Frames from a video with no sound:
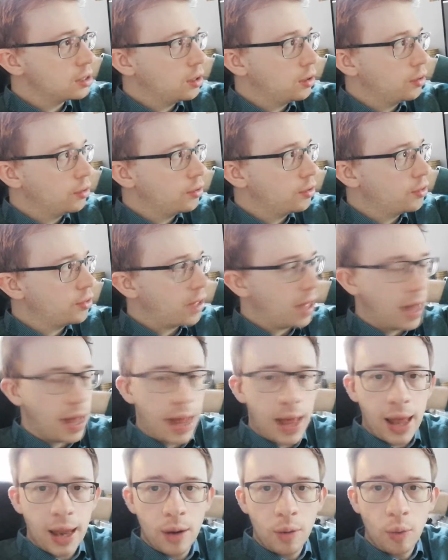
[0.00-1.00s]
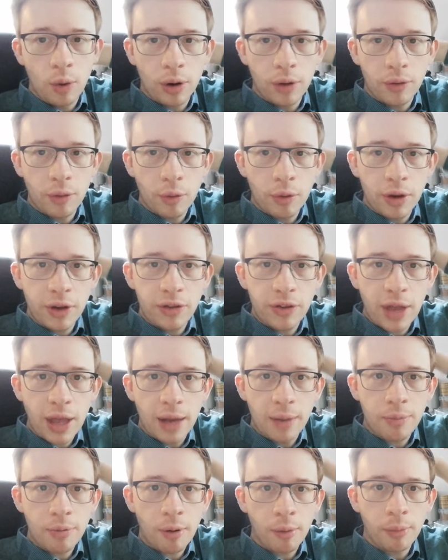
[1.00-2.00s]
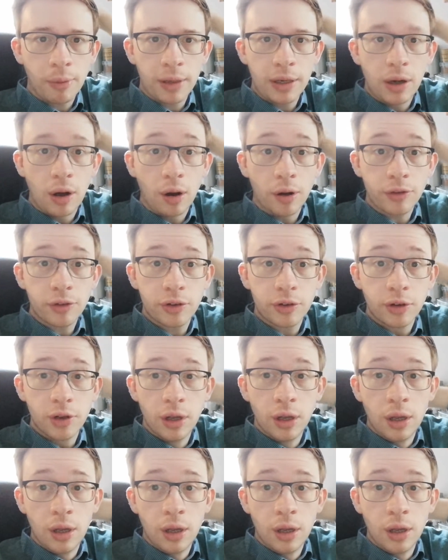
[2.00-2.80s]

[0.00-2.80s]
other than what I've already said? Probably not.